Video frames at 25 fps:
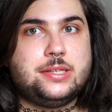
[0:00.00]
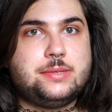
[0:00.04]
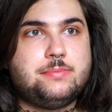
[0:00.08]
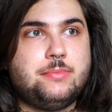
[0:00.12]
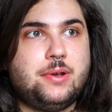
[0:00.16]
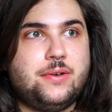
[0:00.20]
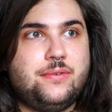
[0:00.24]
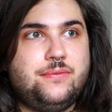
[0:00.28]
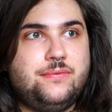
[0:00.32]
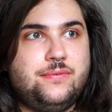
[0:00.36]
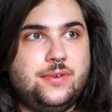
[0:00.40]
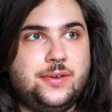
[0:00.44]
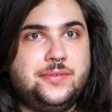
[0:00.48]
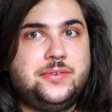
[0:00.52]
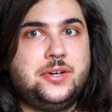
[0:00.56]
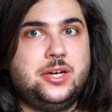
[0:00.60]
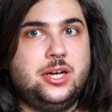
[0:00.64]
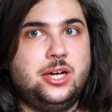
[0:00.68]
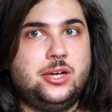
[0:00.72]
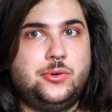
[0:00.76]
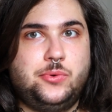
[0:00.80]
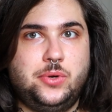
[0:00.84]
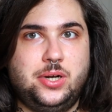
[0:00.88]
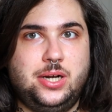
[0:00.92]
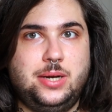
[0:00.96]
It's my favorite
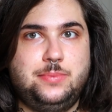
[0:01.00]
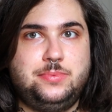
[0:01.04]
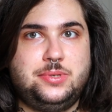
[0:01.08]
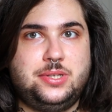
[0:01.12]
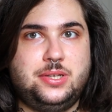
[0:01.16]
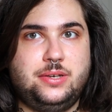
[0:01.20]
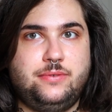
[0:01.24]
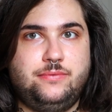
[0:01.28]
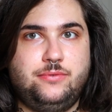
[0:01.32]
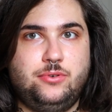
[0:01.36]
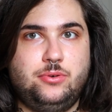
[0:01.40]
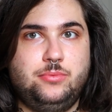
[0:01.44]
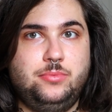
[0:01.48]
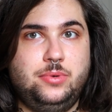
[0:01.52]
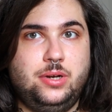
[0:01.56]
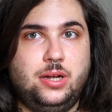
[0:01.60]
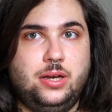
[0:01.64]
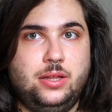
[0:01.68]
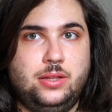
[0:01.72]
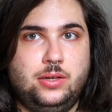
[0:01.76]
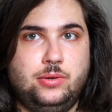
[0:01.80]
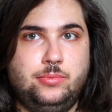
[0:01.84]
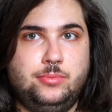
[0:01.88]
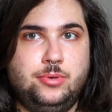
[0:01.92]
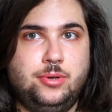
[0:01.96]
liquid lipstick formula
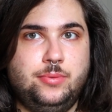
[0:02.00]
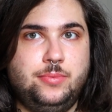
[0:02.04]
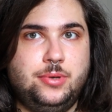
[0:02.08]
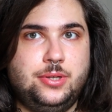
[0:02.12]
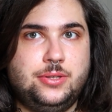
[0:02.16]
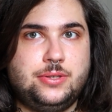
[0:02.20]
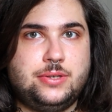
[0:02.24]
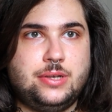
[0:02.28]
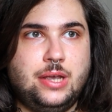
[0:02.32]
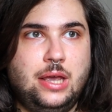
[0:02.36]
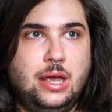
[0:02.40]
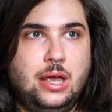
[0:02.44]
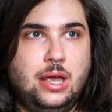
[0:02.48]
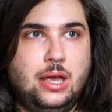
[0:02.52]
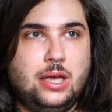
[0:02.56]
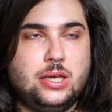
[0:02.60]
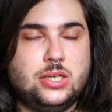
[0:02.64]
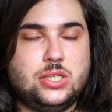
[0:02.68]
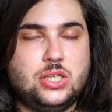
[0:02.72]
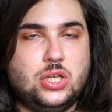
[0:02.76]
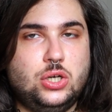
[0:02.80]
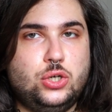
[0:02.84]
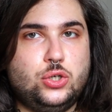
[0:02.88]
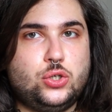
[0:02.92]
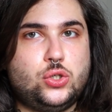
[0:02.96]
at the moment
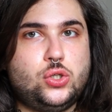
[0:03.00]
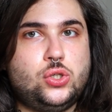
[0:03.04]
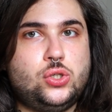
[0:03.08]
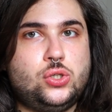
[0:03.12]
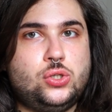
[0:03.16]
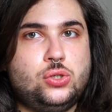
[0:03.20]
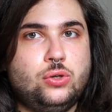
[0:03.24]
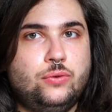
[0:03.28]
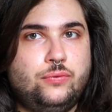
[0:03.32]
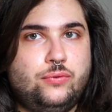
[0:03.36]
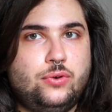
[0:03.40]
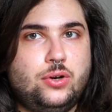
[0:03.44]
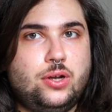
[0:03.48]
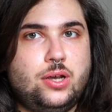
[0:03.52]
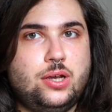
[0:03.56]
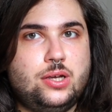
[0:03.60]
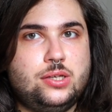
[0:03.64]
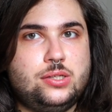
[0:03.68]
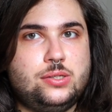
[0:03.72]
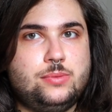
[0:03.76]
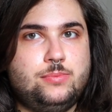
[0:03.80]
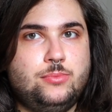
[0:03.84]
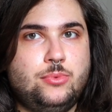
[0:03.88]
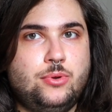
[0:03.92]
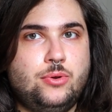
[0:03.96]
because it looks so freaking
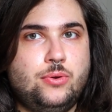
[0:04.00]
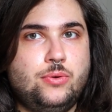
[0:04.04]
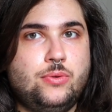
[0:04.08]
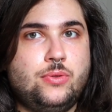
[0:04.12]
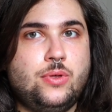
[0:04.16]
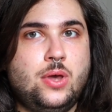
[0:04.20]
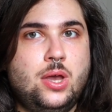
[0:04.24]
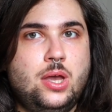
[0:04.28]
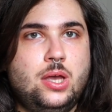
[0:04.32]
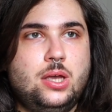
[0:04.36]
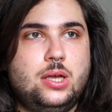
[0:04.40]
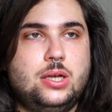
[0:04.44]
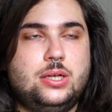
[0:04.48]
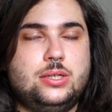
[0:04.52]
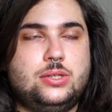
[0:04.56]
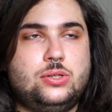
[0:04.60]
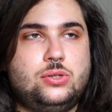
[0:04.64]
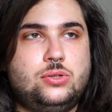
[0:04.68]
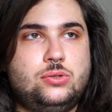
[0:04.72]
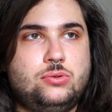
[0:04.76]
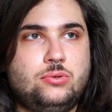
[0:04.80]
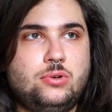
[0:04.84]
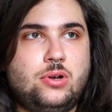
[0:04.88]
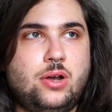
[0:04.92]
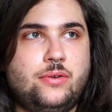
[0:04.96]
smooth. It's
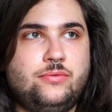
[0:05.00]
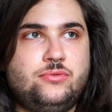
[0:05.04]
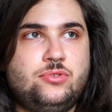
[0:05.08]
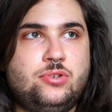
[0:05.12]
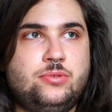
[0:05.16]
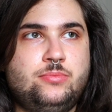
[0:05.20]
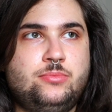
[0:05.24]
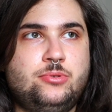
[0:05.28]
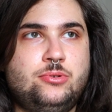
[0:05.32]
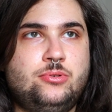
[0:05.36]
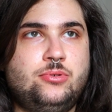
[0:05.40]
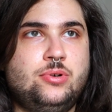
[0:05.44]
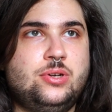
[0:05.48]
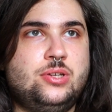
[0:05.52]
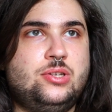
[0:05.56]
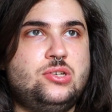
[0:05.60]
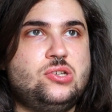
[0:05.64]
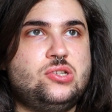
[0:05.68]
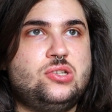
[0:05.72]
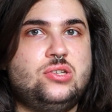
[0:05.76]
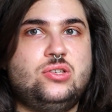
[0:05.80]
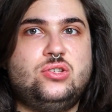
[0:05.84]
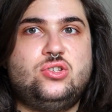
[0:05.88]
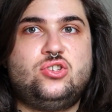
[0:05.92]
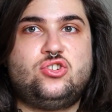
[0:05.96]
so comfortable. It
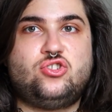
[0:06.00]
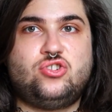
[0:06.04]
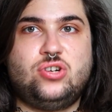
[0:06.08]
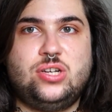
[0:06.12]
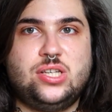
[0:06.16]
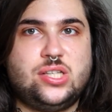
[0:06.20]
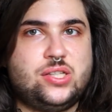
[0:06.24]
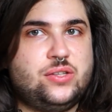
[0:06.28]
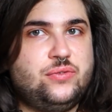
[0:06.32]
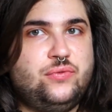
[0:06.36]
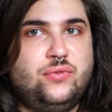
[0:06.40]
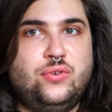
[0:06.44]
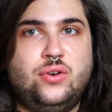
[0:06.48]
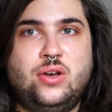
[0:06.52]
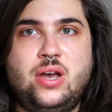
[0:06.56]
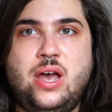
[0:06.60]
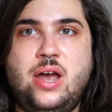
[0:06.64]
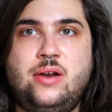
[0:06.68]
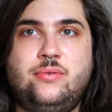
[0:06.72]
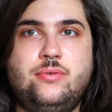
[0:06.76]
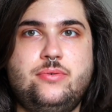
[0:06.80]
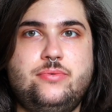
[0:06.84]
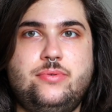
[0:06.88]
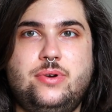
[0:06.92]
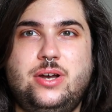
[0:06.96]
doesn't transfer
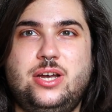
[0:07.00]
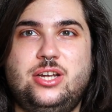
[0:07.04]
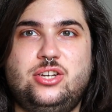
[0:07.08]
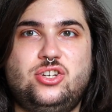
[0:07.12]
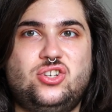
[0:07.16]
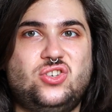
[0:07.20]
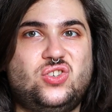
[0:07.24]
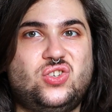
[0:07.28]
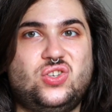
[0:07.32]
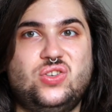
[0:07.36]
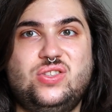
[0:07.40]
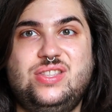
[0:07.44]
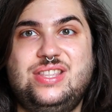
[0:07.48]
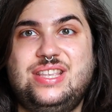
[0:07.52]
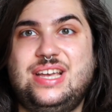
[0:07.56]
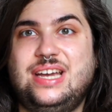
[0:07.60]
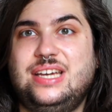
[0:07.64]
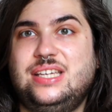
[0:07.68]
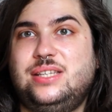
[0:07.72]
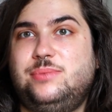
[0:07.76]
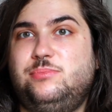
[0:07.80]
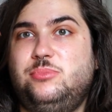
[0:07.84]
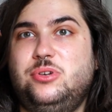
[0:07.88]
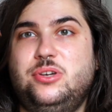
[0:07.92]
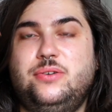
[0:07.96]
everywhere. Just a
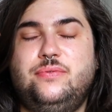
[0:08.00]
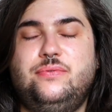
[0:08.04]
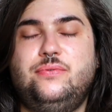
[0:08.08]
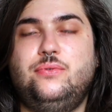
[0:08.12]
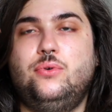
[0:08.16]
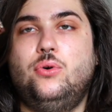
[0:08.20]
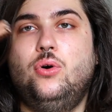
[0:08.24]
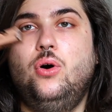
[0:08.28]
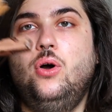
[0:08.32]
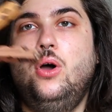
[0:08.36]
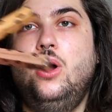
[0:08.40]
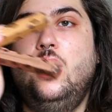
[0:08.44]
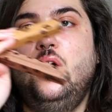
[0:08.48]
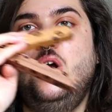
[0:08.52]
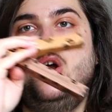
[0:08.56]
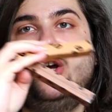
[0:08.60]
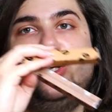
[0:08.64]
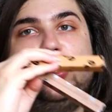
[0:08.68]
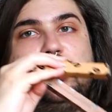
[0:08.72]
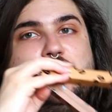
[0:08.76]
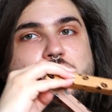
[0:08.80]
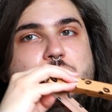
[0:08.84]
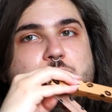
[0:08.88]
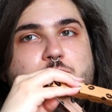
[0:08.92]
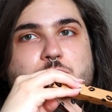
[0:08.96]
nice, beautiful,
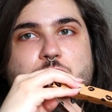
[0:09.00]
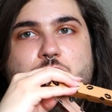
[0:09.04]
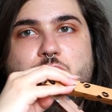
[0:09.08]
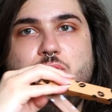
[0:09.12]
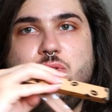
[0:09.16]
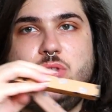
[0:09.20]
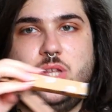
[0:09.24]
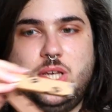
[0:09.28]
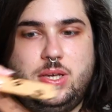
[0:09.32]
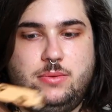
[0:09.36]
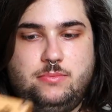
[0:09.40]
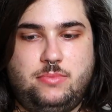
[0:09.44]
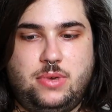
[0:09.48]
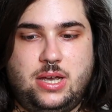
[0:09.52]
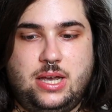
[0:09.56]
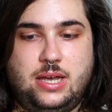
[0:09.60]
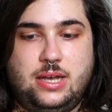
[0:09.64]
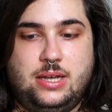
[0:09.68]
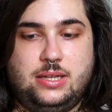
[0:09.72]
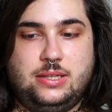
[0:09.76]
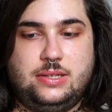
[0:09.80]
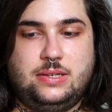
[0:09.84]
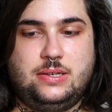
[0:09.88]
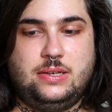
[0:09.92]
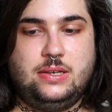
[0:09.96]
smoothing
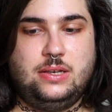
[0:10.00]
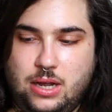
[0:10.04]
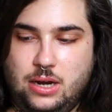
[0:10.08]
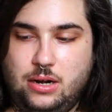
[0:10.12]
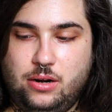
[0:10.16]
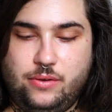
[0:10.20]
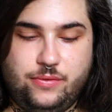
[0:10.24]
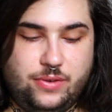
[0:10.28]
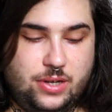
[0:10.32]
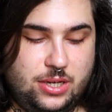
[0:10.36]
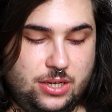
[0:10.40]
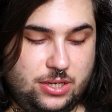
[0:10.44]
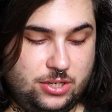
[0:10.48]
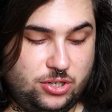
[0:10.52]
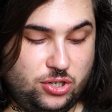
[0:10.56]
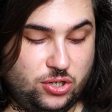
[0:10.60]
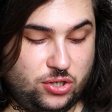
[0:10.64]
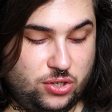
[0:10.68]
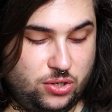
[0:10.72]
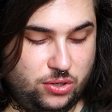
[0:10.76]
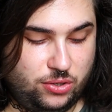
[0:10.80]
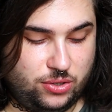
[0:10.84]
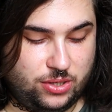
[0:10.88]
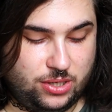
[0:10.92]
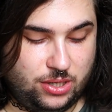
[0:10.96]
matte. I love it. It
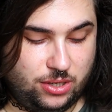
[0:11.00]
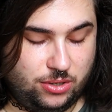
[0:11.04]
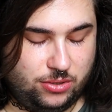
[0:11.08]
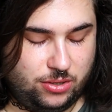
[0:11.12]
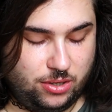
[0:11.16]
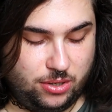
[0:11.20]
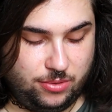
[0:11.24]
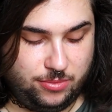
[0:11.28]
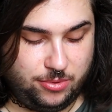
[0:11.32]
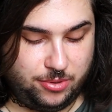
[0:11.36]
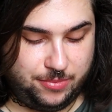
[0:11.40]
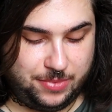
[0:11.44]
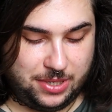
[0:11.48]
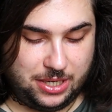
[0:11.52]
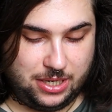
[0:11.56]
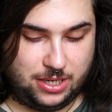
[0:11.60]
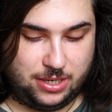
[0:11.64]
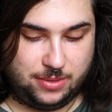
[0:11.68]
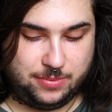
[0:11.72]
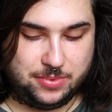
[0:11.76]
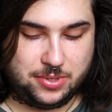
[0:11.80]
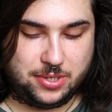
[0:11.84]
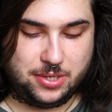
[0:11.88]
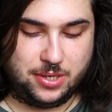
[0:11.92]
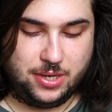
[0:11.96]
just looks incredible on my
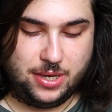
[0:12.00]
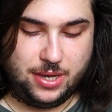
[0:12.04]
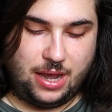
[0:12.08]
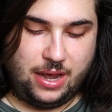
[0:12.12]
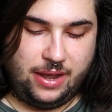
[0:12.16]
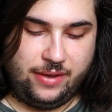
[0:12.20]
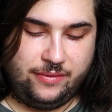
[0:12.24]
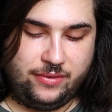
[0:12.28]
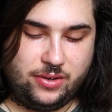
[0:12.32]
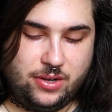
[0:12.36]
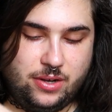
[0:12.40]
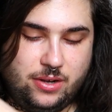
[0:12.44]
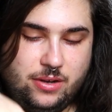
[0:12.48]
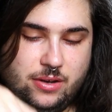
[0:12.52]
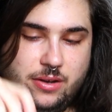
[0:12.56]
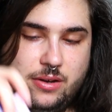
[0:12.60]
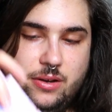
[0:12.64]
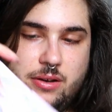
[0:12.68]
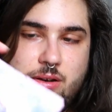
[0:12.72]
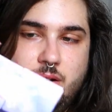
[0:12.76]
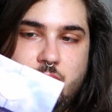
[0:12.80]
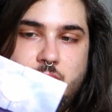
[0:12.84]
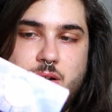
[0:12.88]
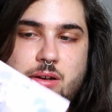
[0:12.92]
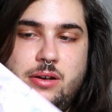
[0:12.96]
lips. I've
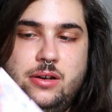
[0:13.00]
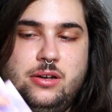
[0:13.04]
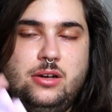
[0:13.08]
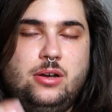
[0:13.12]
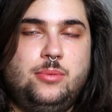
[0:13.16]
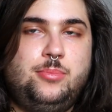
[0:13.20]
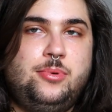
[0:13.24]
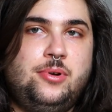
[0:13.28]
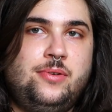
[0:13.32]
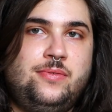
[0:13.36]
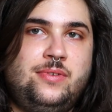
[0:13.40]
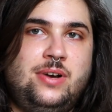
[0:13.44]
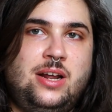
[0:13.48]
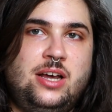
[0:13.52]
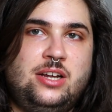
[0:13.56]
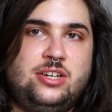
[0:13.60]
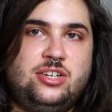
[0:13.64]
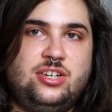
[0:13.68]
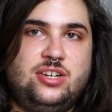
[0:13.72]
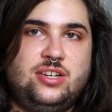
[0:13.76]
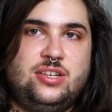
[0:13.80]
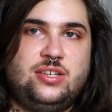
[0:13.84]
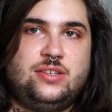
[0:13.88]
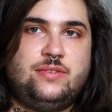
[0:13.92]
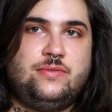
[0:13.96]
got a couple of
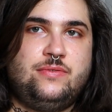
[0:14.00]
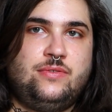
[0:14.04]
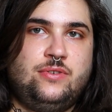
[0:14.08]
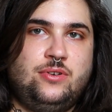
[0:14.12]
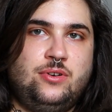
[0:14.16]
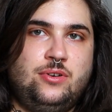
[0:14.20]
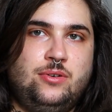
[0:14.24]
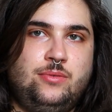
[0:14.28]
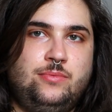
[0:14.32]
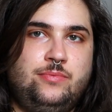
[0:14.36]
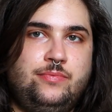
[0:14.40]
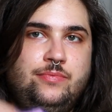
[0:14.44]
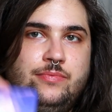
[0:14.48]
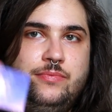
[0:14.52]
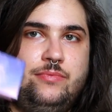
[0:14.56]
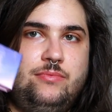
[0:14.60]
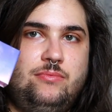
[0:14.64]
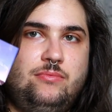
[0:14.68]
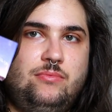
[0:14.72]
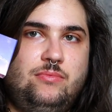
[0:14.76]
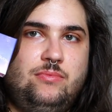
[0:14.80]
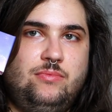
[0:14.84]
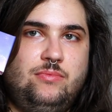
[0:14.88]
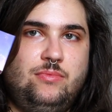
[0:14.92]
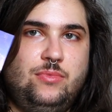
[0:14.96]
lashes from
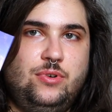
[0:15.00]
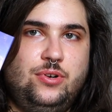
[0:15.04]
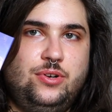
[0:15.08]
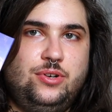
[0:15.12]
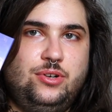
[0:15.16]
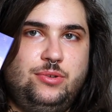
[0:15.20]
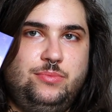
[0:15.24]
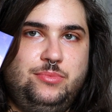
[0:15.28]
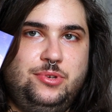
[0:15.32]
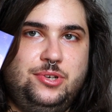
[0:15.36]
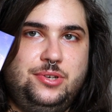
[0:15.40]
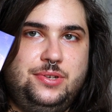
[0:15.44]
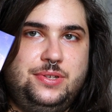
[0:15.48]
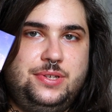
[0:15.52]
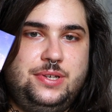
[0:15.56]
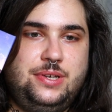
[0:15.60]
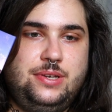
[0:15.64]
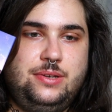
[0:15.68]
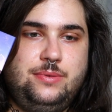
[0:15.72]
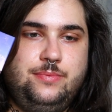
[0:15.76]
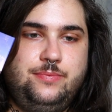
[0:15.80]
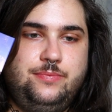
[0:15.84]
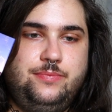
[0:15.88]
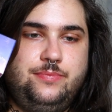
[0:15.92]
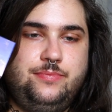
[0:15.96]
Luna
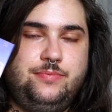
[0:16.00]
Beauty.